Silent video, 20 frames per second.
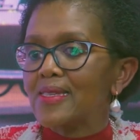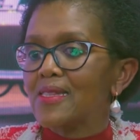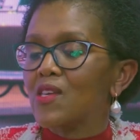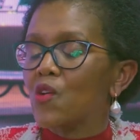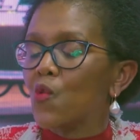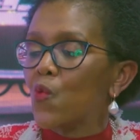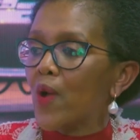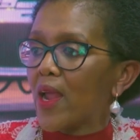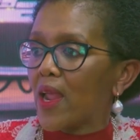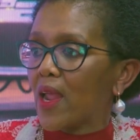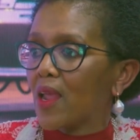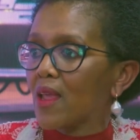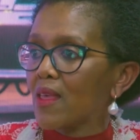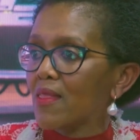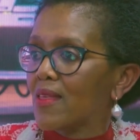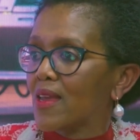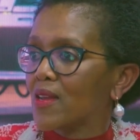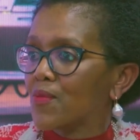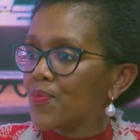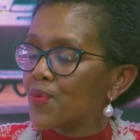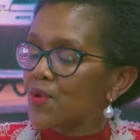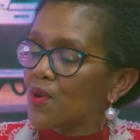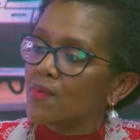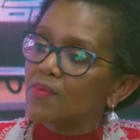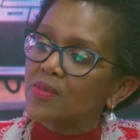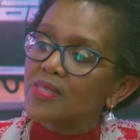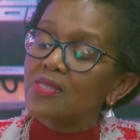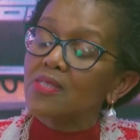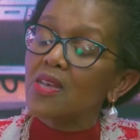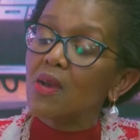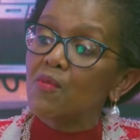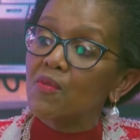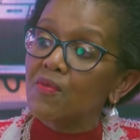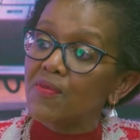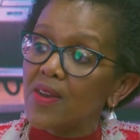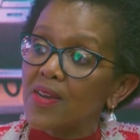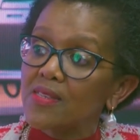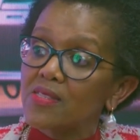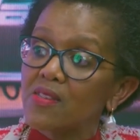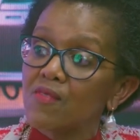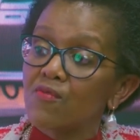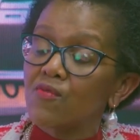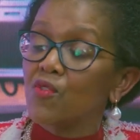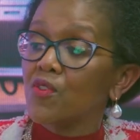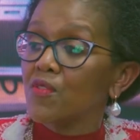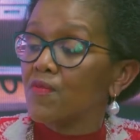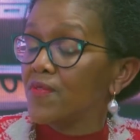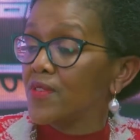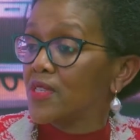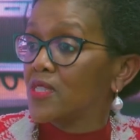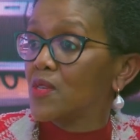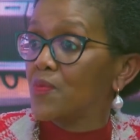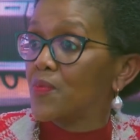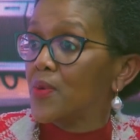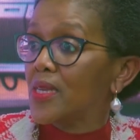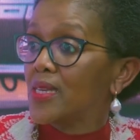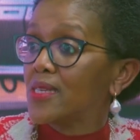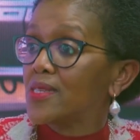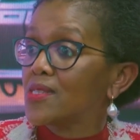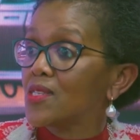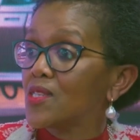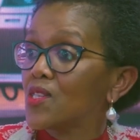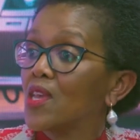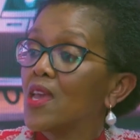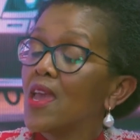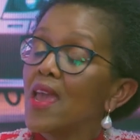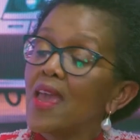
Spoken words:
the way that probably some of us have got visibility.